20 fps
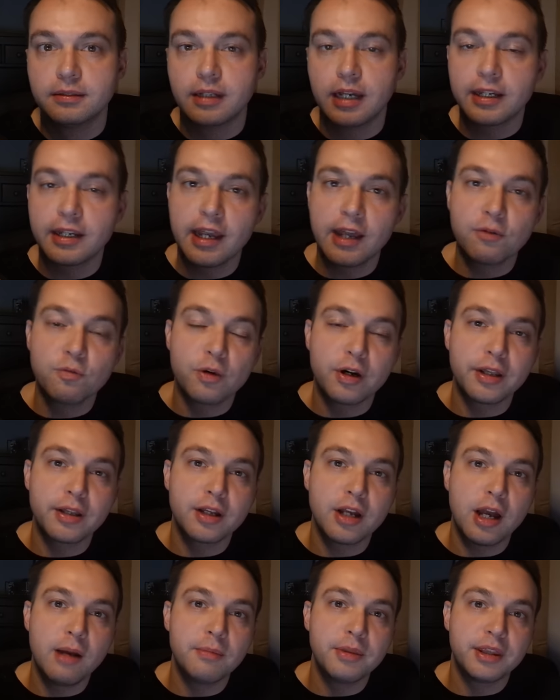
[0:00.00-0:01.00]
Again, one of the
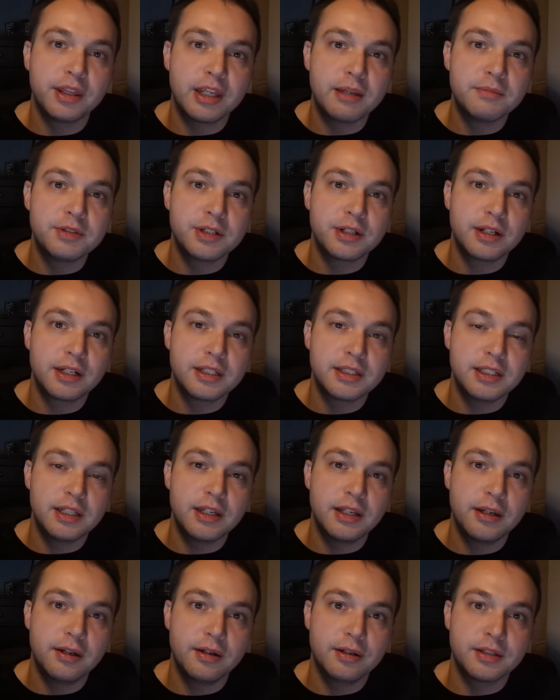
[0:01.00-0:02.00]
common themes you're going to see
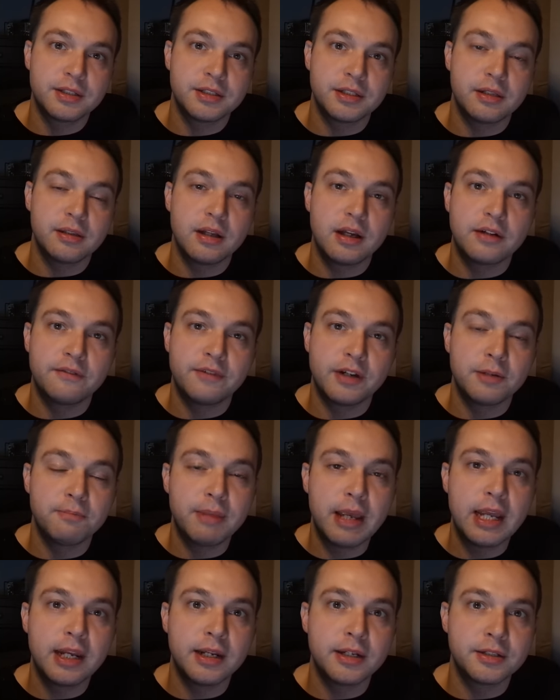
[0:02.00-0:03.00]
here is a lot of
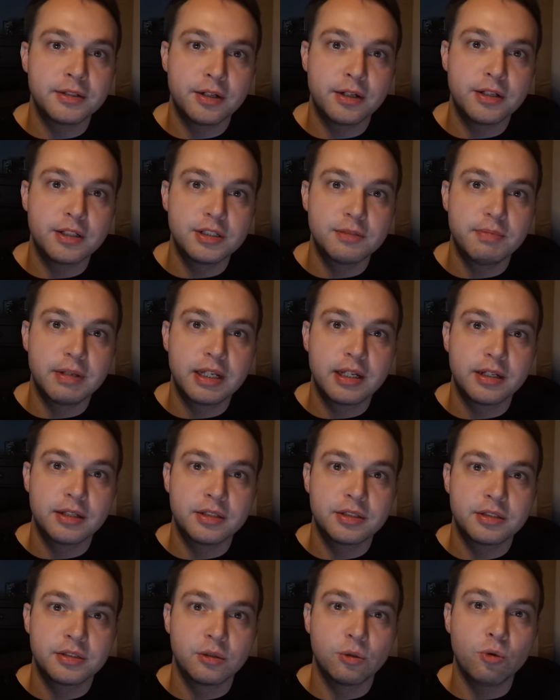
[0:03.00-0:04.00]
unpaid interns
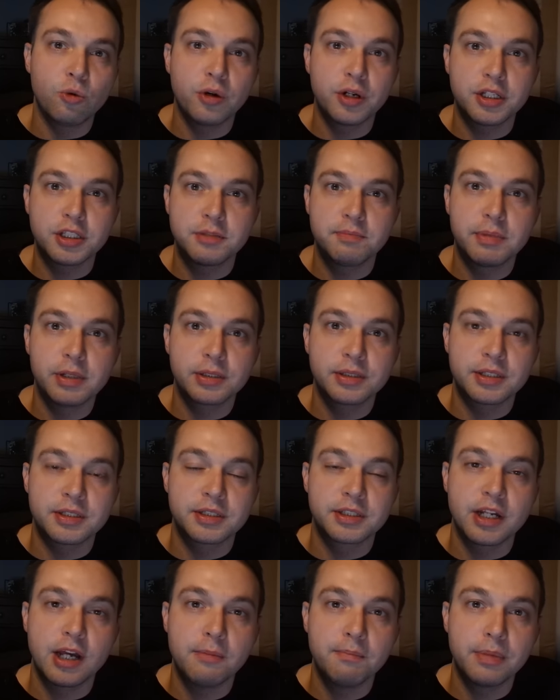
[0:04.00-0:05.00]
because Lawrence built
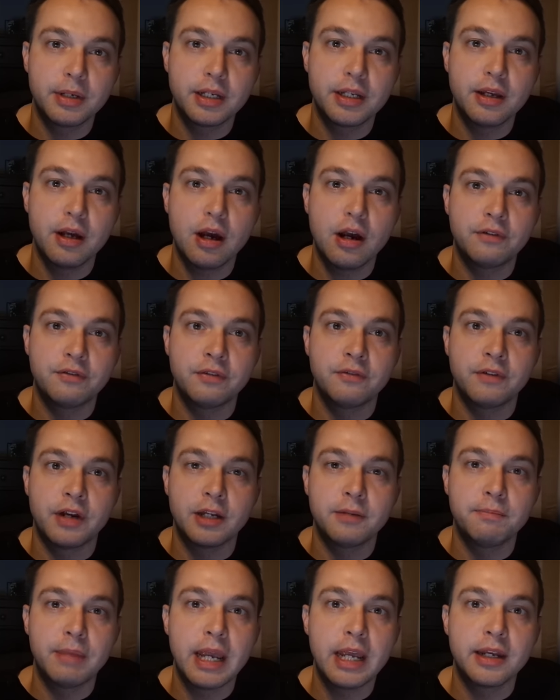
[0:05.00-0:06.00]
his company off of
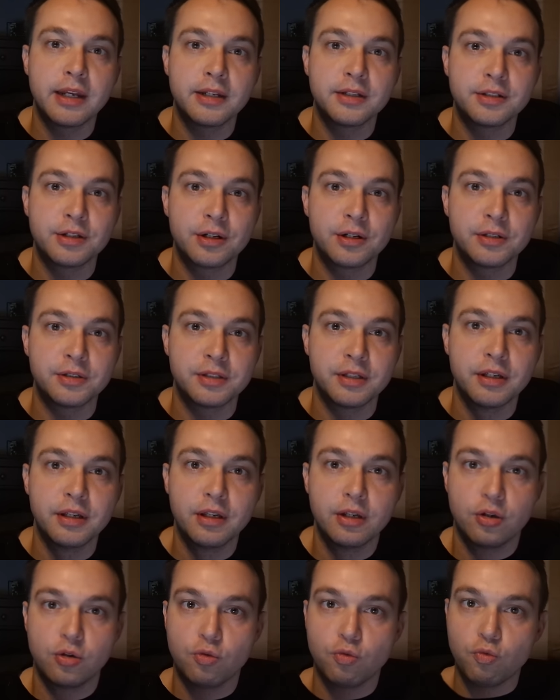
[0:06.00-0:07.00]
unpaid interns.
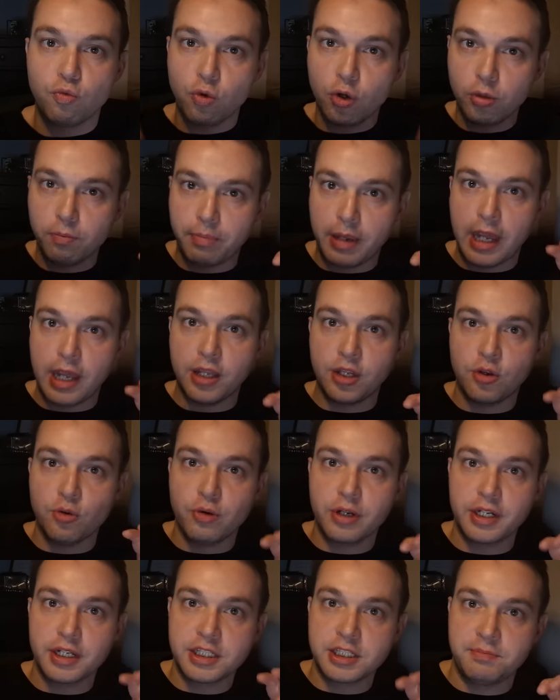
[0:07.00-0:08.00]
We'll pay
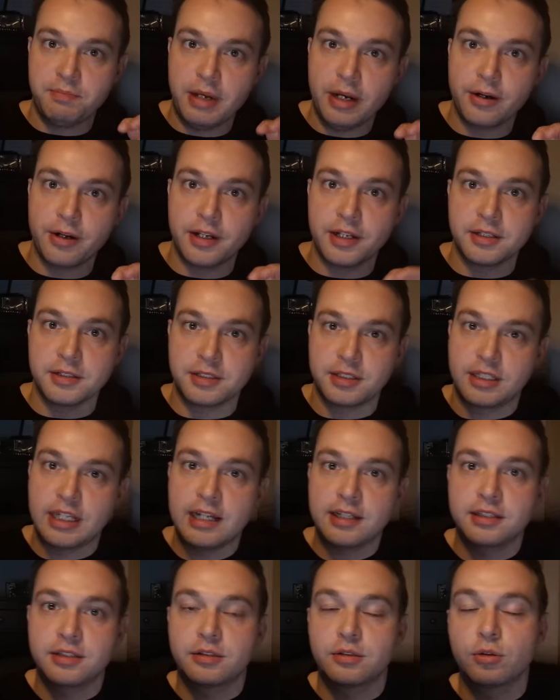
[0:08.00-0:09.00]
you in experience.
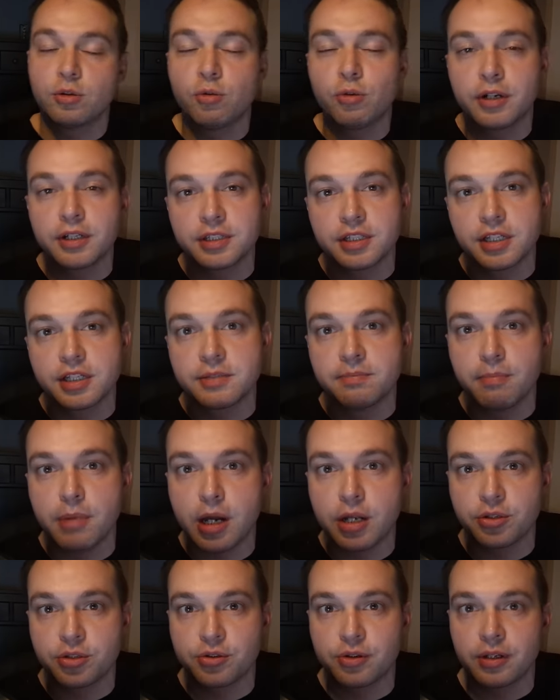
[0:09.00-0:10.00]
That's Lawrence's
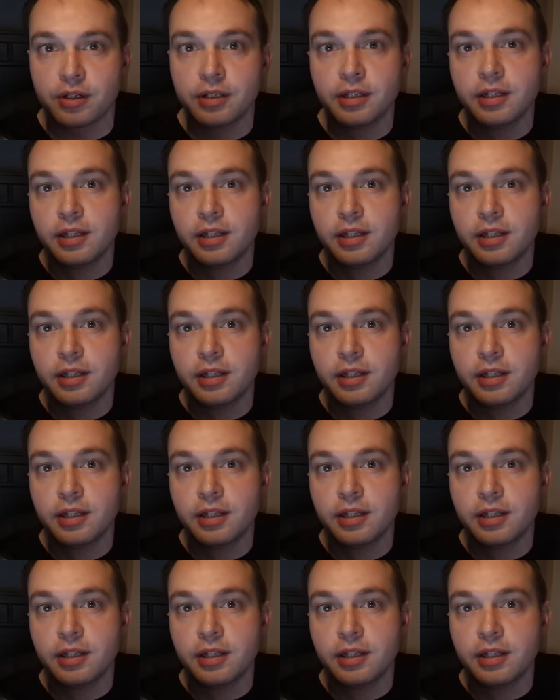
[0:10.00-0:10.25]
mantra.